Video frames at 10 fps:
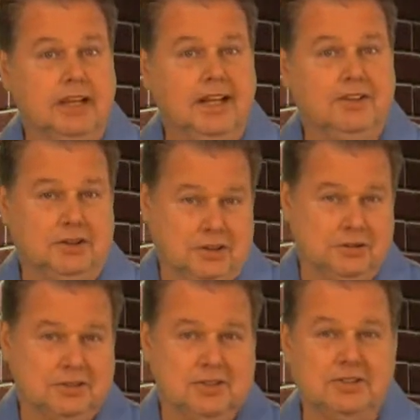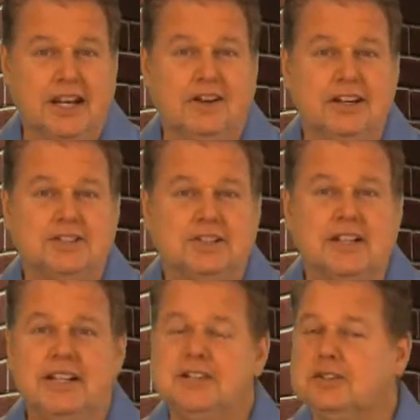Do you still carry
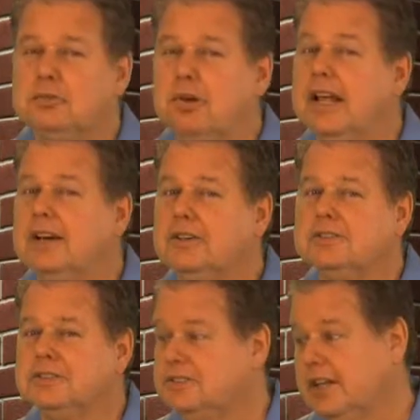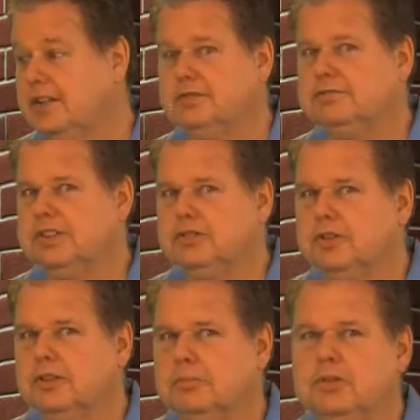CDs and players instead of
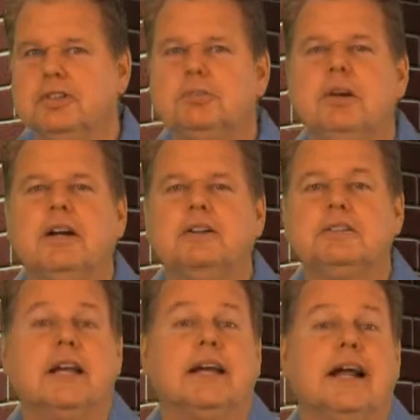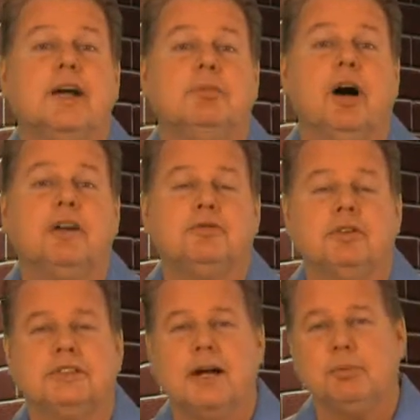digital music players like an iPod, for
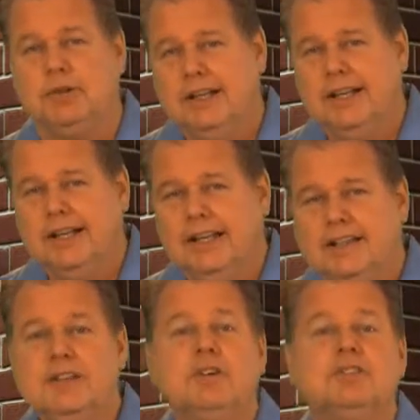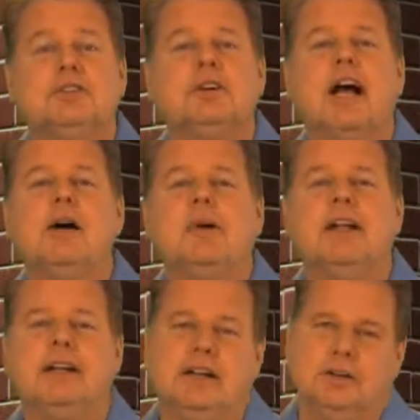example? Leave us your comment
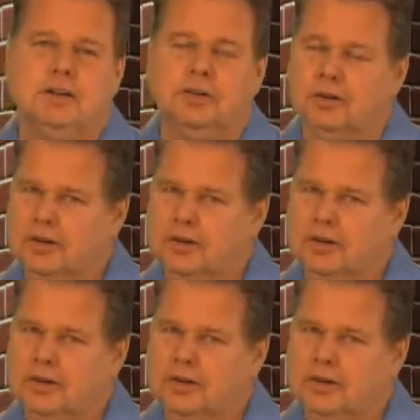here or